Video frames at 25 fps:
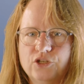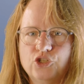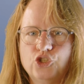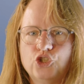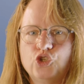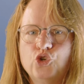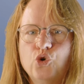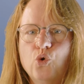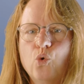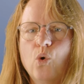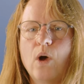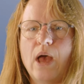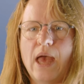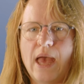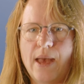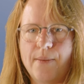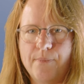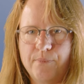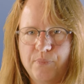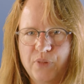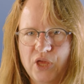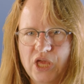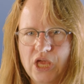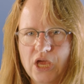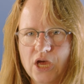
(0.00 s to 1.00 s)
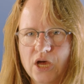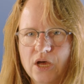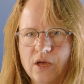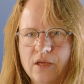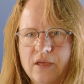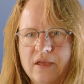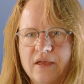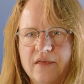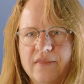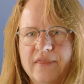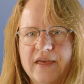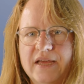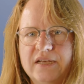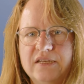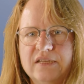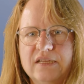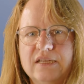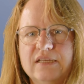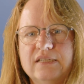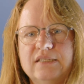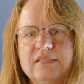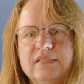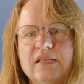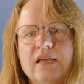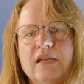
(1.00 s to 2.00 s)
2 ampere, that
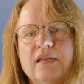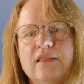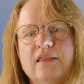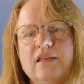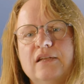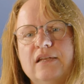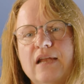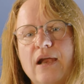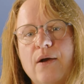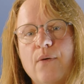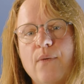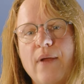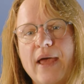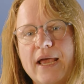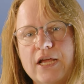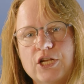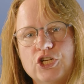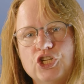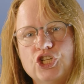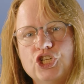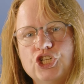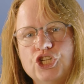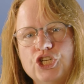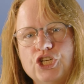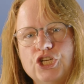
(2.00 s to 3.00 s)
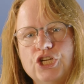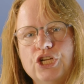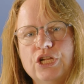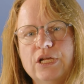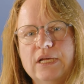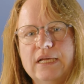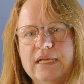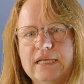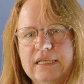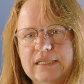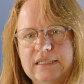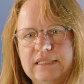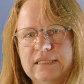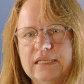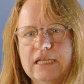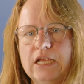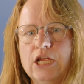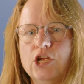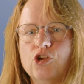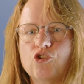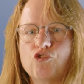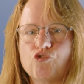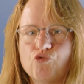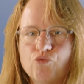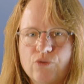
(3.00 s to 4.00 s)
is the the direction is
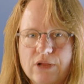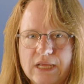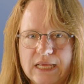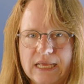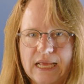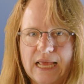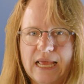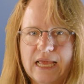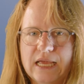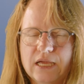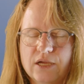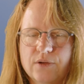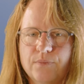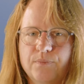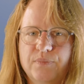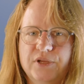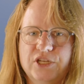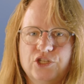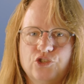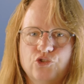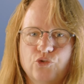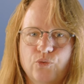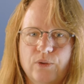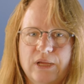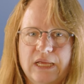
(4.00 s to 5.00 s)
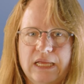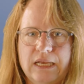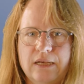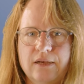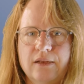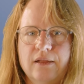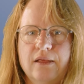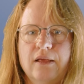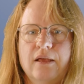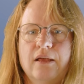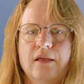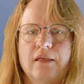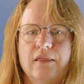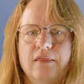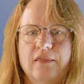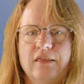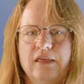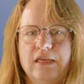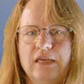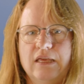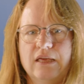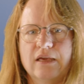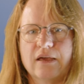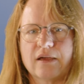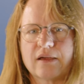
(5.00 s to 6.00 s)
agreeing between
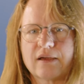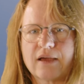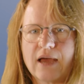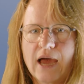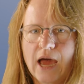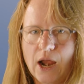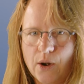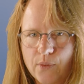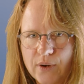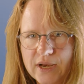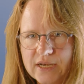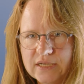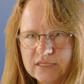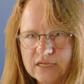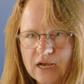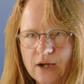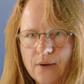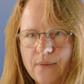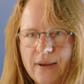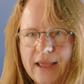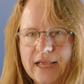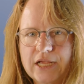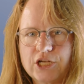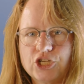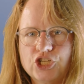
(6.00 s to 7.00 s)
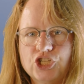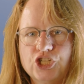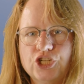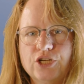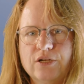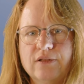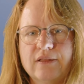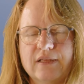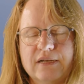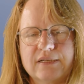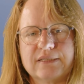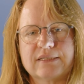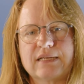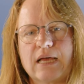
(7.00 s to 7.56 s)
the current direction that's